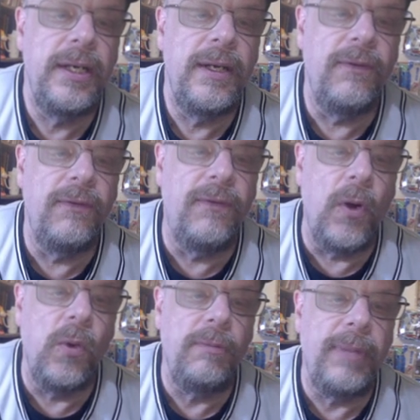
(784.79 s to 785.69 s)

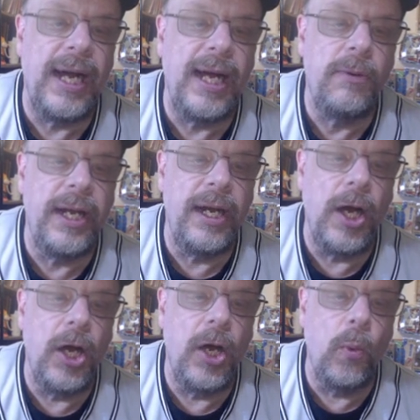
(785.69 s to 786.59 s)
Vogelbach with an
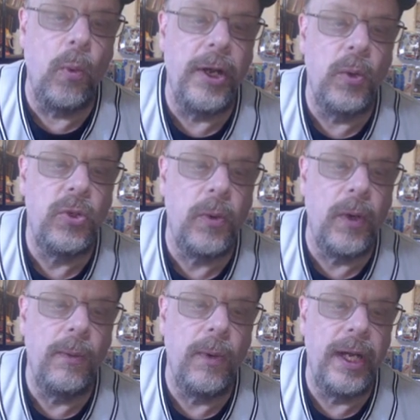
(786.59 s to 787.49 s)

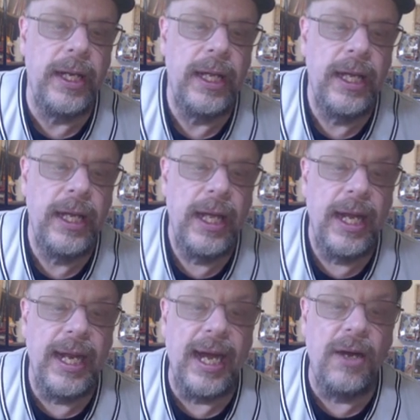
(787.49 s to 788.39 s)
1021.
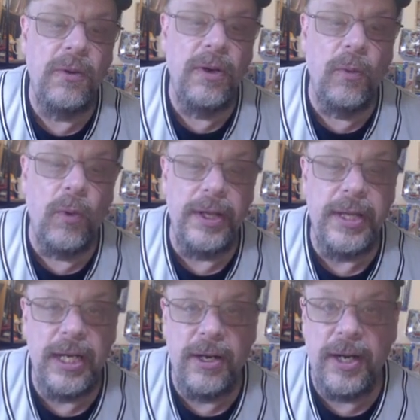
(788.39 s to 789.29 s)
Now, one
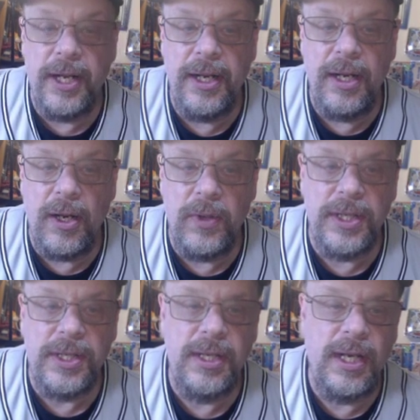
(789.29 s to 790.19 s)
thing you're going to
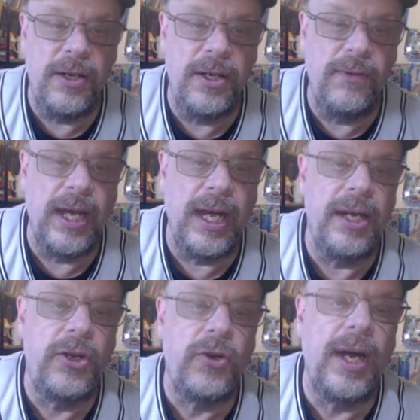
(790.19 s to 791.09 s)
notice here, you've
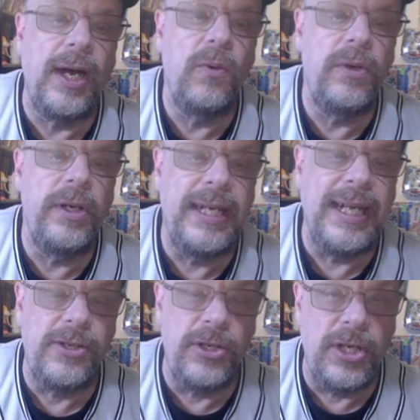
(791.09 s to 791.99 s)
got Trout,
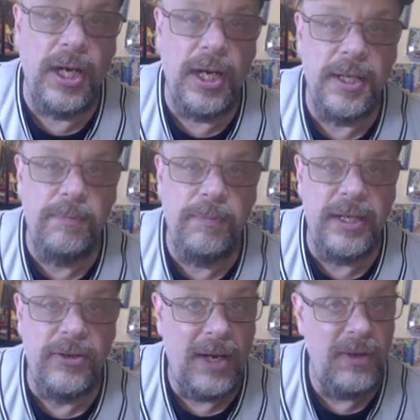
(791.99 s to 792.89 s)
Desert Dogs, but
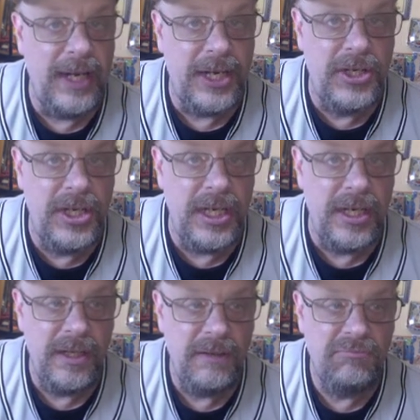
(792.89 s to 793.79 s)
Trout next
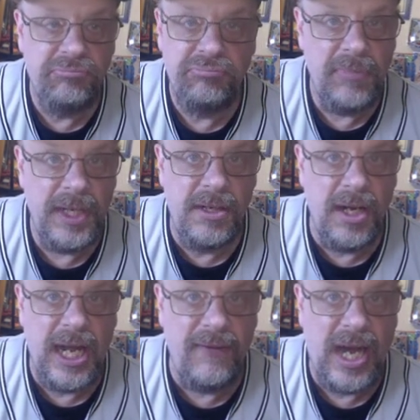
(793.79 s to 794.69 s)
year, he's
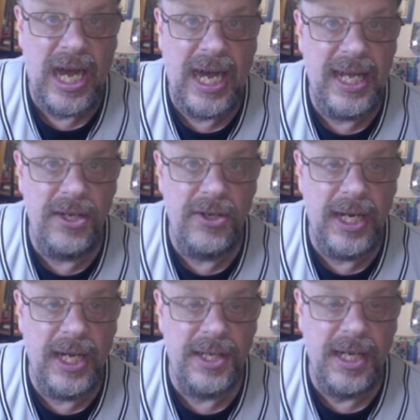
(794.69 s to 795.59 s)
going to have a high
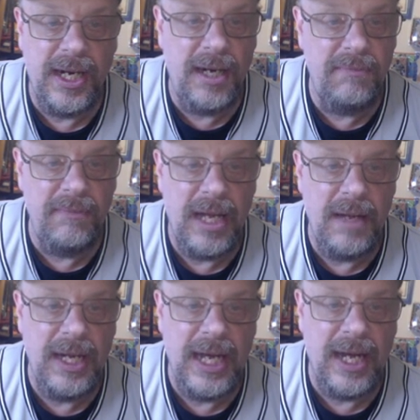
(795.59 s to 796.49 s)
injury on his card and
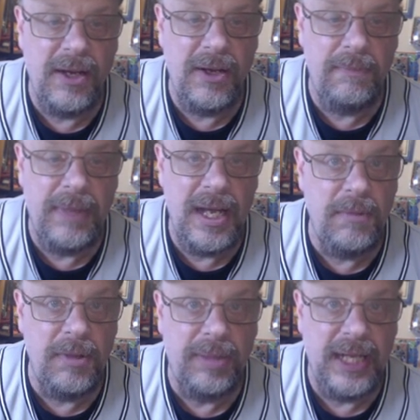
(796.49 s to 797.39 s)
maybe not going to be
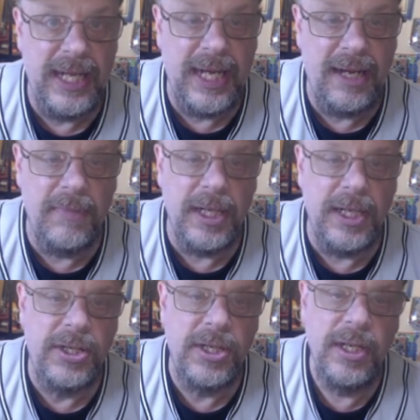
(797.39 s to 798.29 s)
able to play that
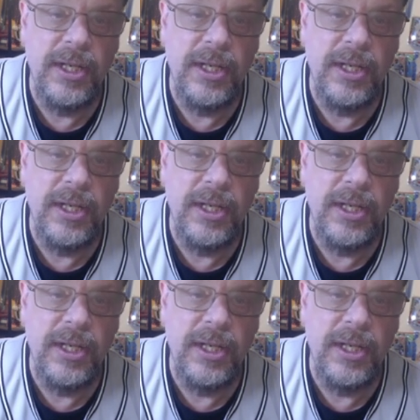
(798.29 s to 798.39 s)
much.